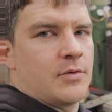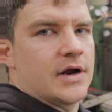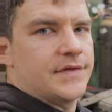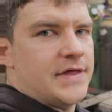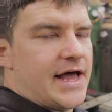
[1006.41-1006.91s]
We're
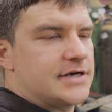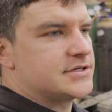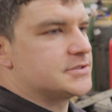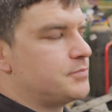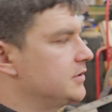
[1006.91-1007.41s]
going to get the
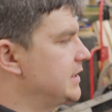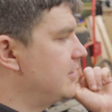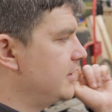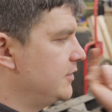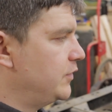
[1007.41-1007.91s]
axles pulled
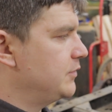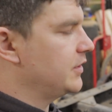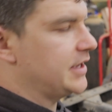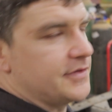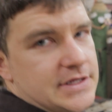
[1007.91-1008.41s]
out, and we
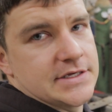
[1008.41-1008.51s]
will get